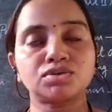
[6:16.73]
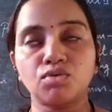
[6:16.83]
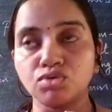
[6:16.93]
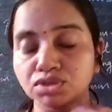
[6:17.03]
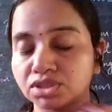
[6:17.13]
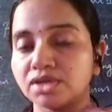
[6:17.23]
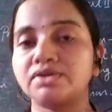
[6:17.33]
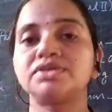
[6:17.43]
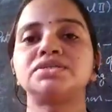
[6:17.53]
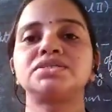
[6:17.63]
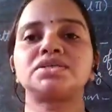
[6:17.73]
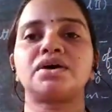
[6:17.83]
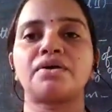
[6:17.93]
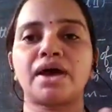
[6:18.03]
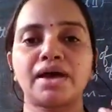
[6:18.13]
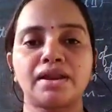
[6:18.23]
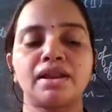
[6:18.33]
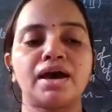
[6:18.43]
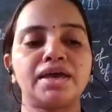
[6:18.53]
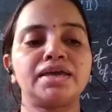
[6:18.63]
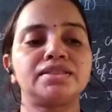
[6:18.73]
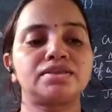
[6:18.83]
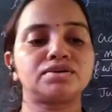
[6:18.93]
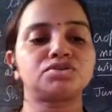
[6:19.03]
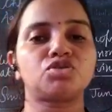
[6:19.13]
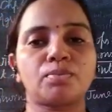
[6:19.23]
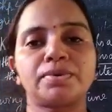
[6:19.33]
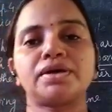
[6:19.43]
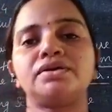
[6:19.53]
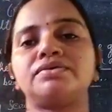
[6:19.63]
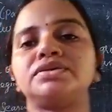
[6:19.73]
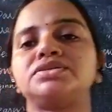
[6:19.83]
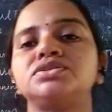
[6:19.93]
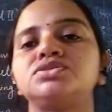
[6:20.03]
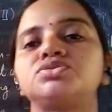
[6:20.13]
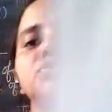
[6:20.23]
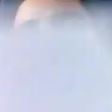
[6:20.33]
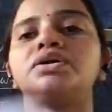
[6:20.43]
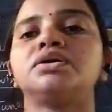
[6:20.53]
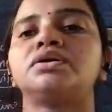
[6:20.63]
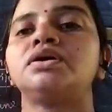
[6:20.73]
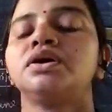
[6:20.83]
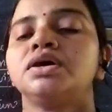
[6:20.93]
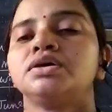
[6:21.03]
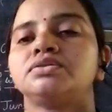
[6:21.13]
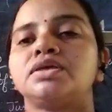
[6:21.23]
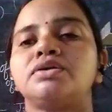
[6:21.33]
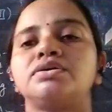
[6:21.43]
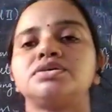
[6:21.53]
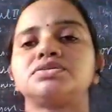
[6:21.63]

coastal regions are lying in the tropical regions. So here there